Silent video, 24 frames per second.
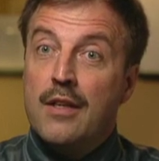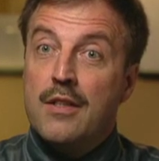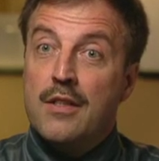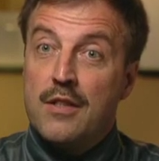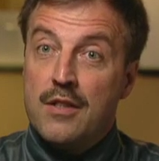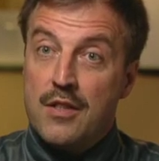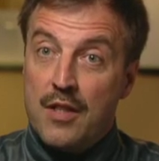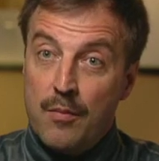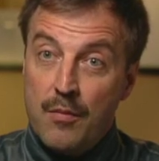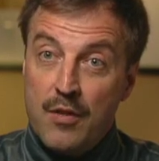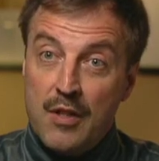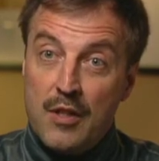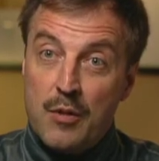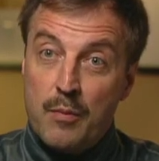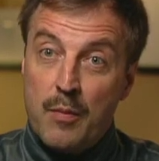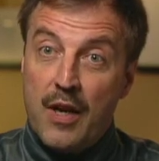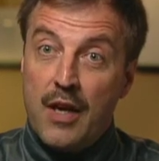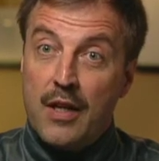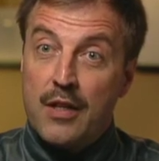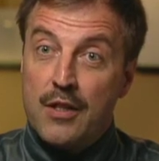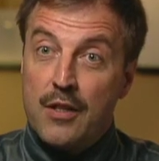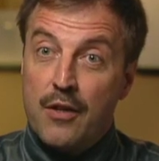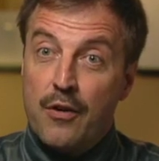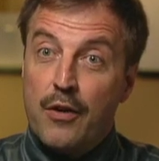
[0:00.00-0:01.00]
some of these
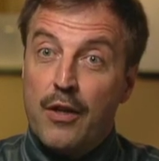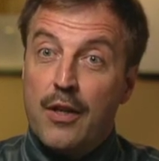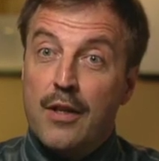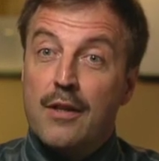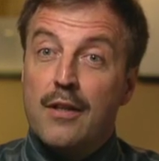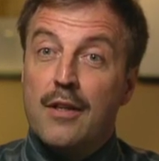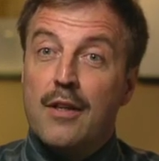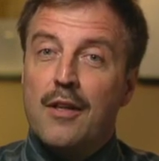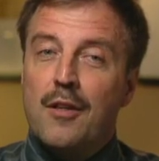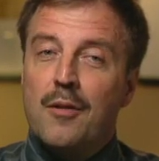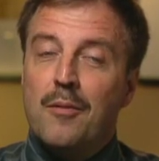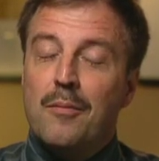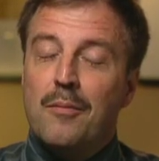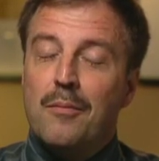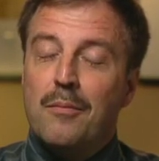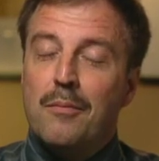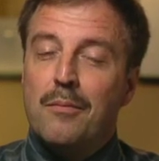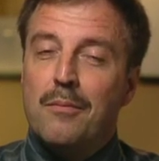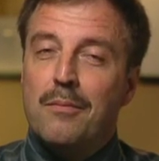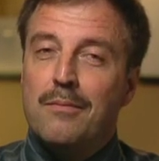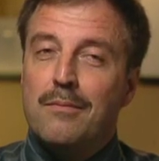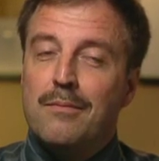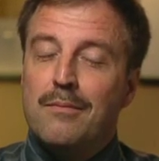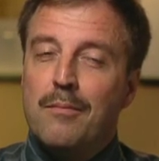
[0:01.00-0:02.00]
bacteria can
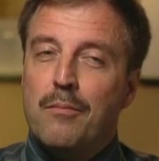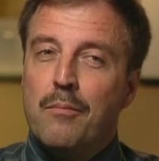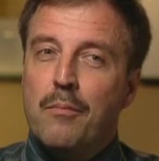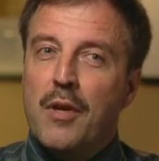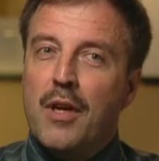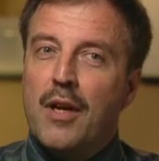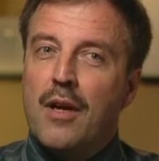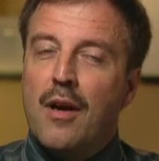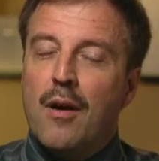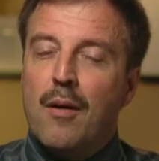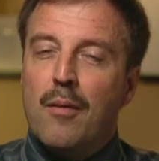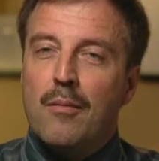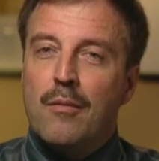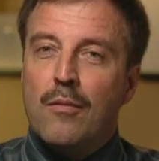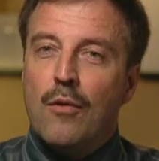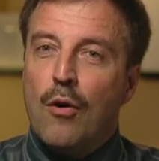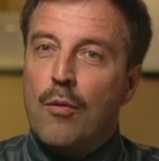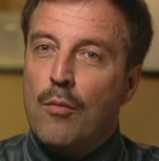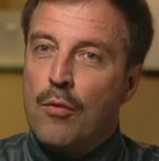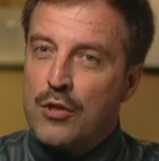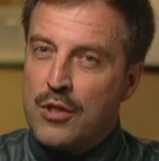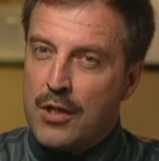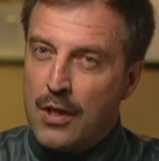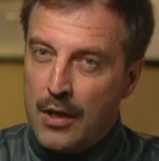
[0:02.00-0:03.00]
become
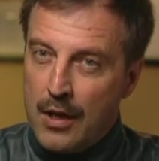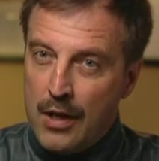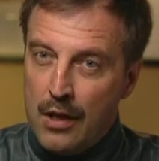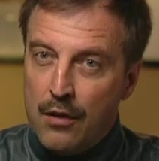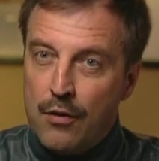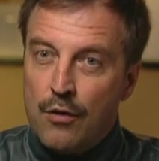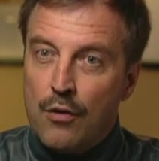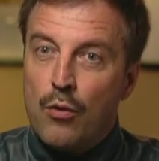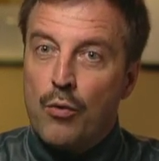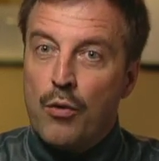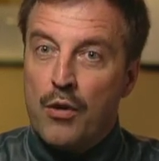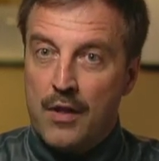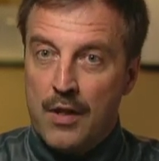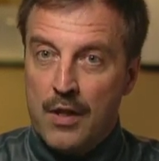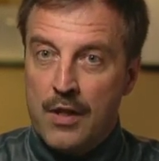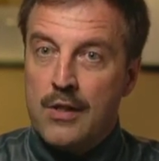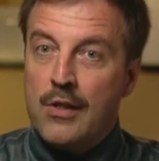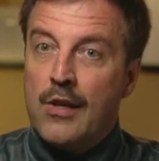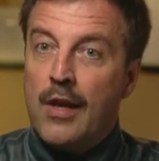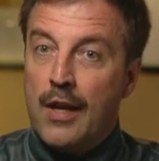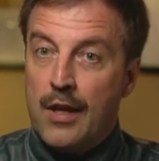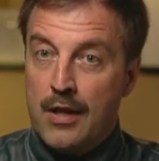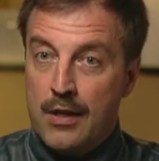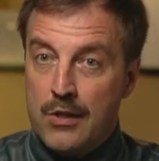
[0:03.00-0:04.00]
almost lethal within
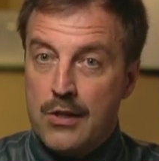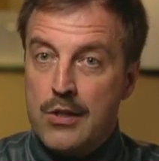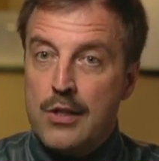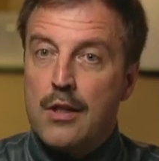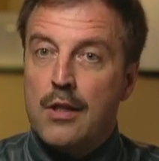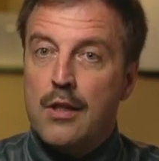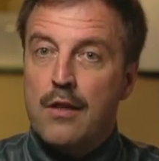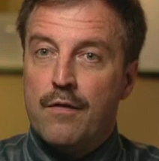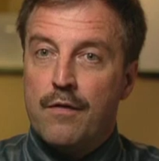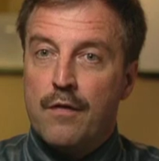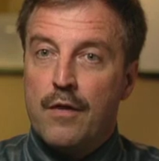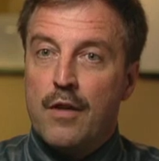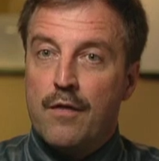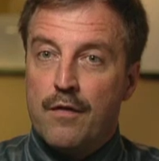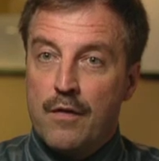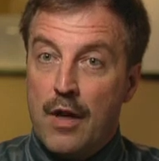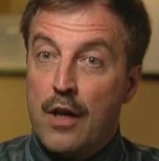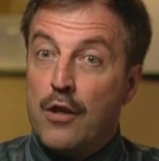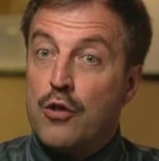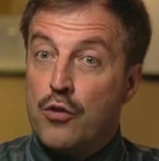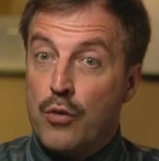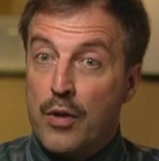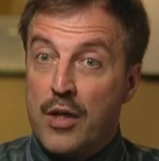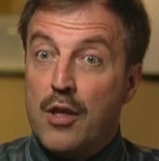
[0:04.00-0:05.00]
days if, if
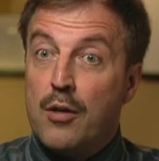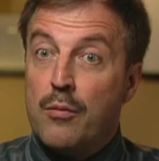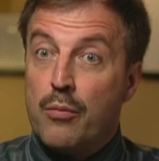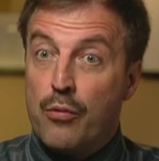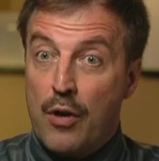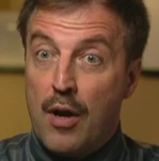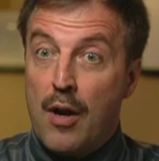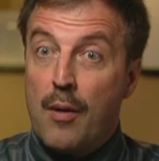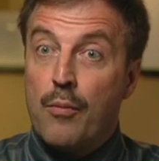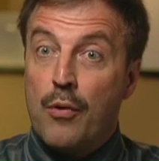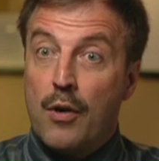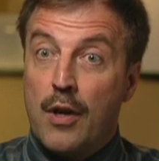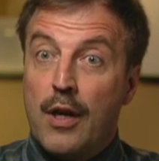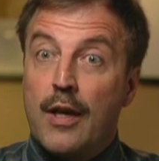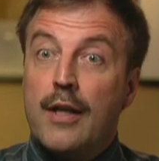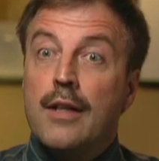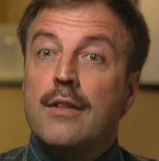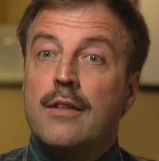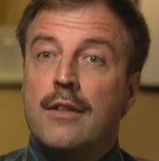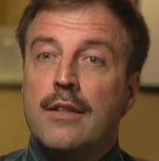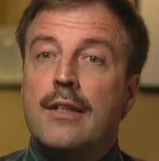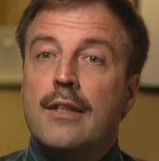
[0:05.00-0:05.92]
not treated properly.